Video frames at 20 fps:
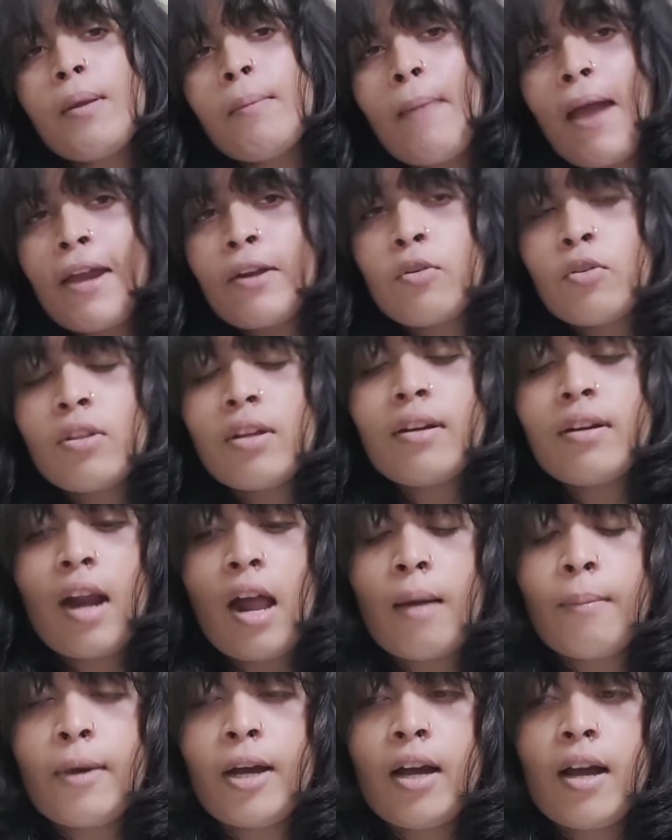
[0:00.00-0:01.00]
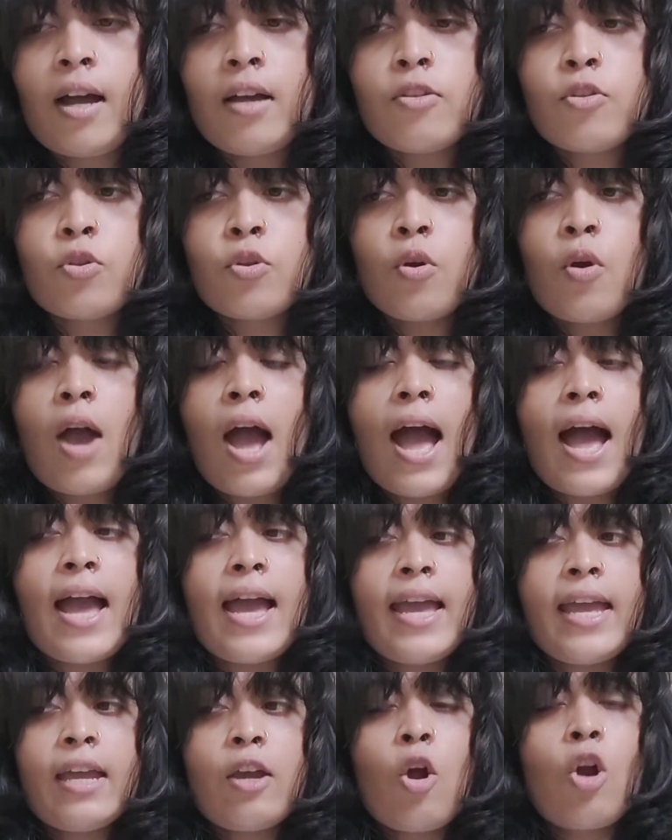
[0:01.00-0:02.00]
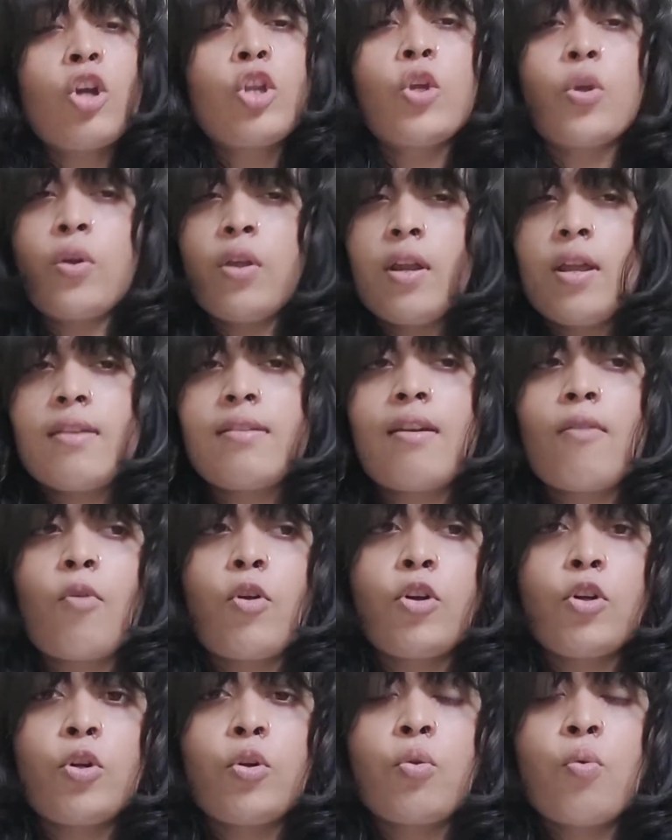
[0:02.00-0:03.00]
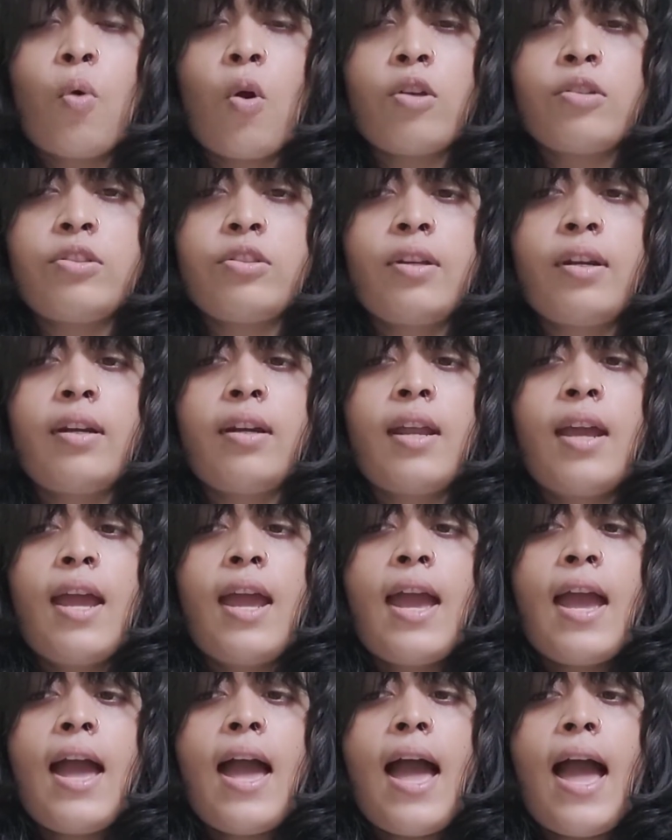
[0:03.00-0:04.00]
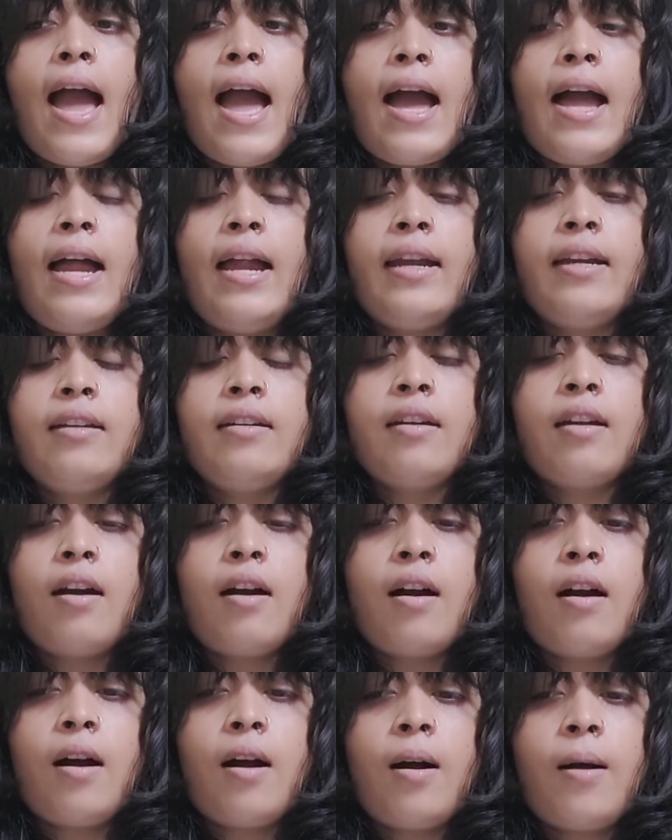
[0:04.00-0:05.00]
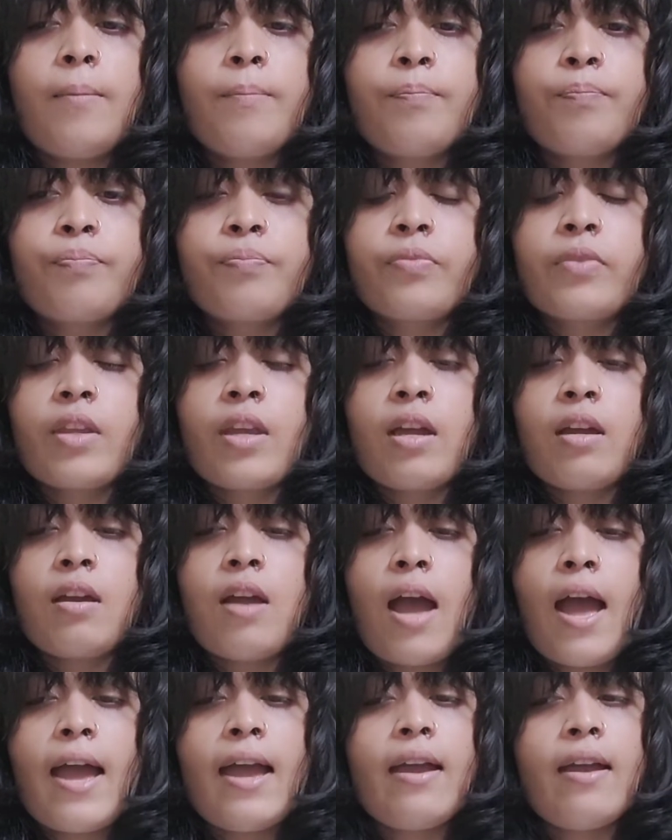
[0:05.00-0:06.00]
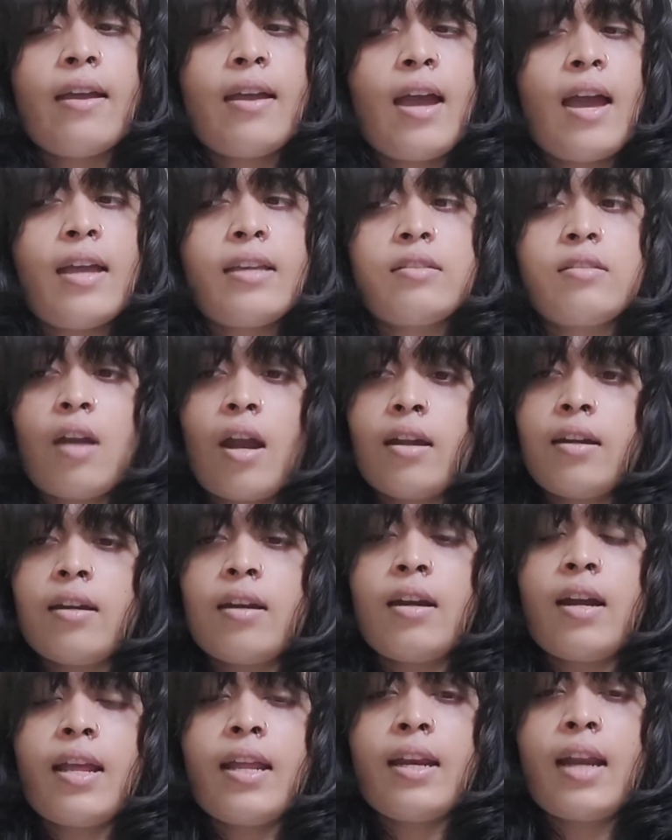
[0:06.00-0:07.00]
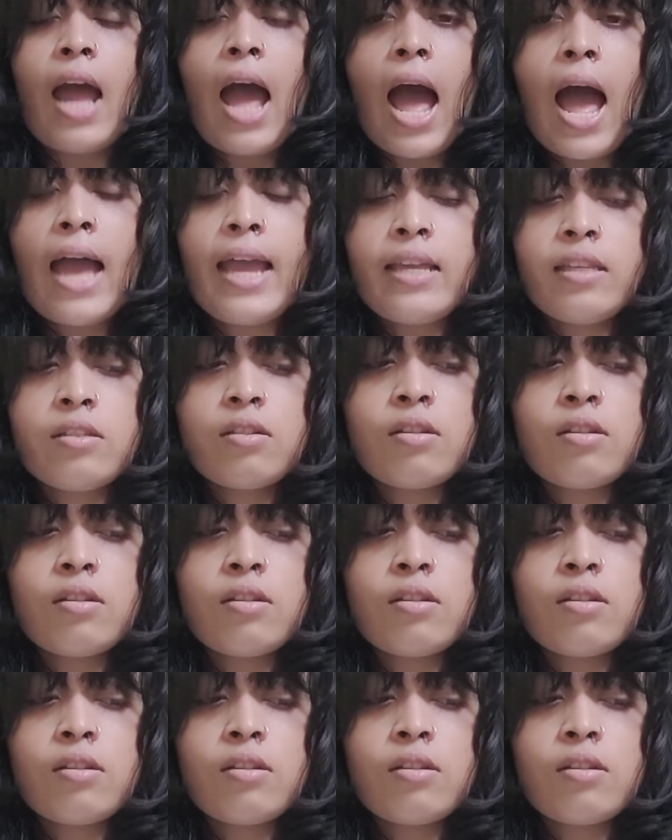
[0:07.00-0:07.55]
back to the drama, so I got curious, I wanted to watch it, and I started, and I